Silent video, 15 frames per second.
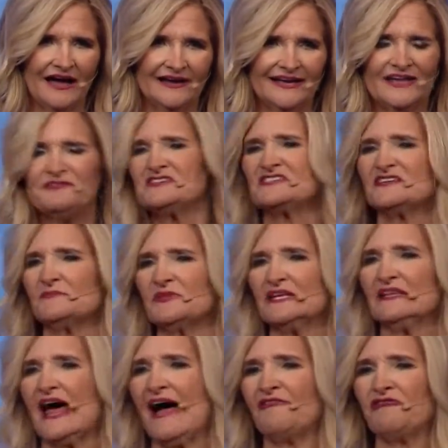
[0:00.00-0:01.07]
If it's something
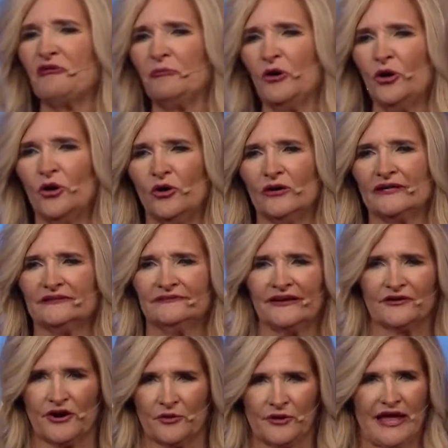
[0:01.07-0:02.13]
laughable and
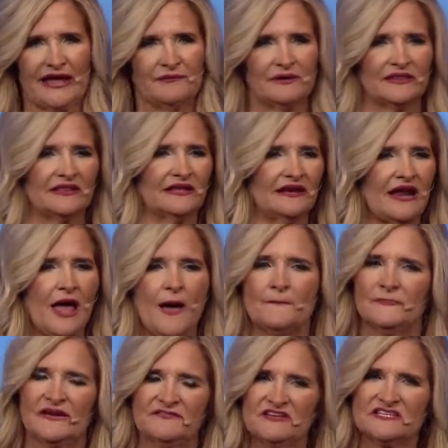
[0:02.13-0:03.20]
they're okay with it,
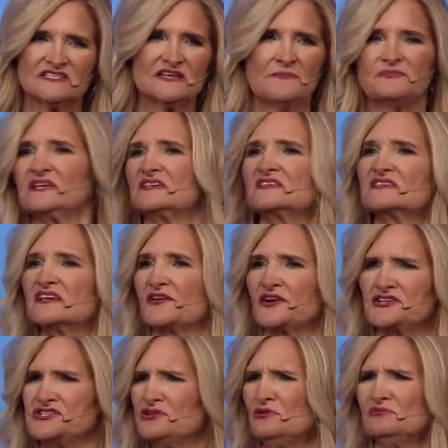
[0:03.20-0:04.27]
but if it's something
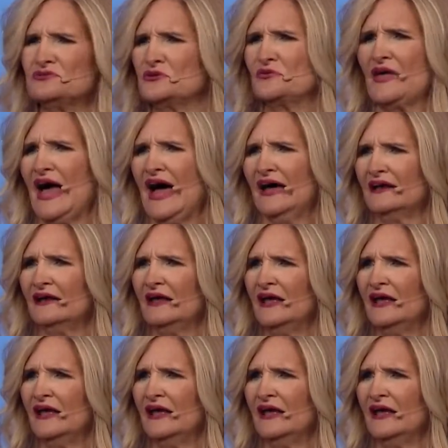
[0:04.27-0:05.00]
serious, you don't do that.